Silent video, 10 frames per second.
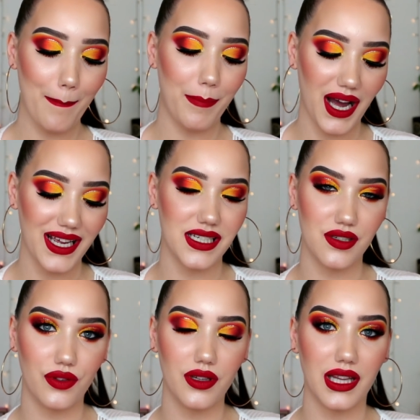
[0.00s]
But I
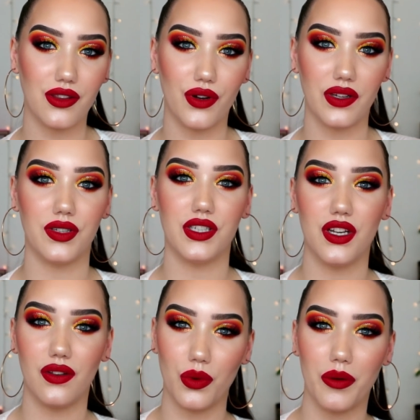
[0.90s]
did feel like the rest of the
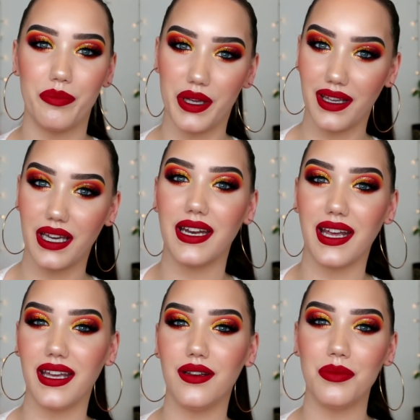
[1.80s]
shades were a bit kind of
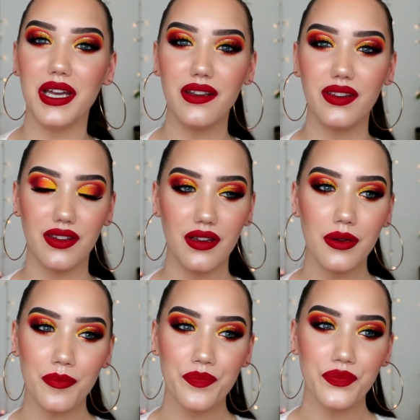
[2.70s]
hit and miss.
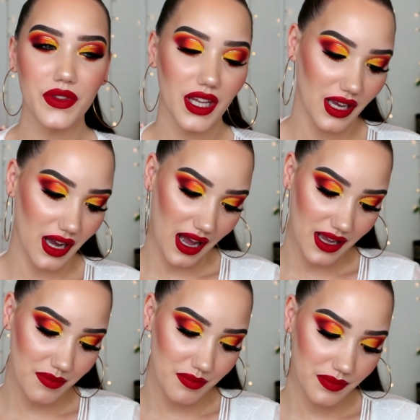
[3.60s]

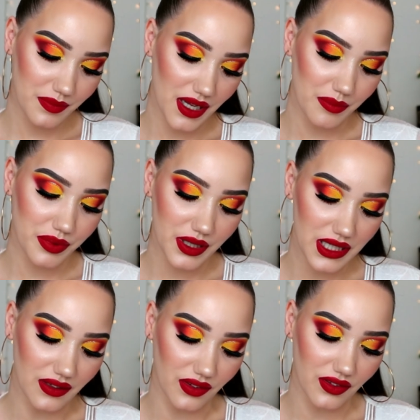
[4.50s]
I'm
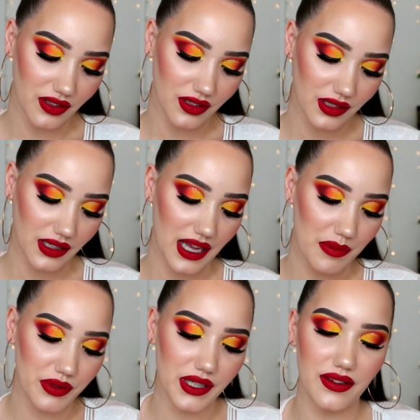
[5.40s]
pleased. I
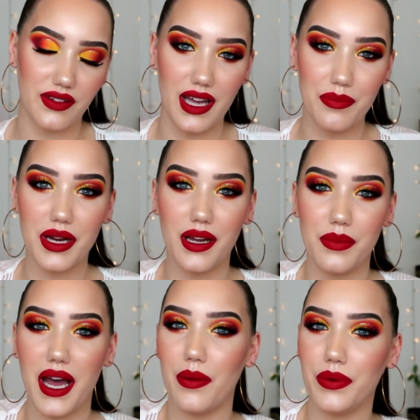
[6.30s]
am pleased.
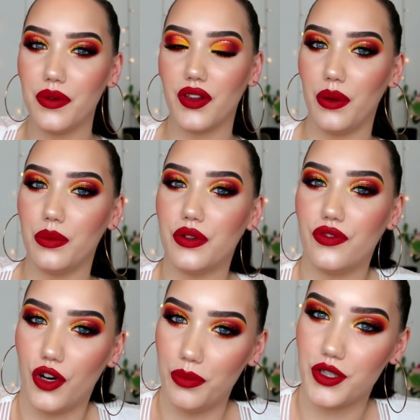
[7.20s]
I'm happy with how it
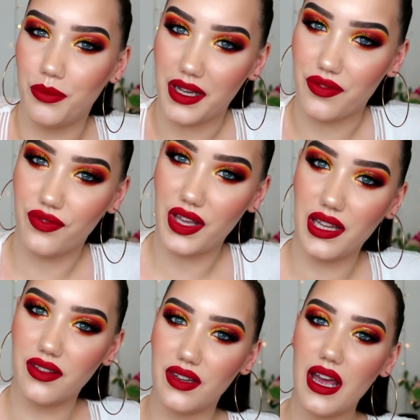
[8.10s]
performed on my
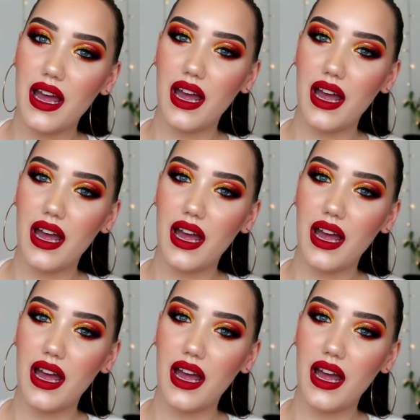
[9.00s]
face,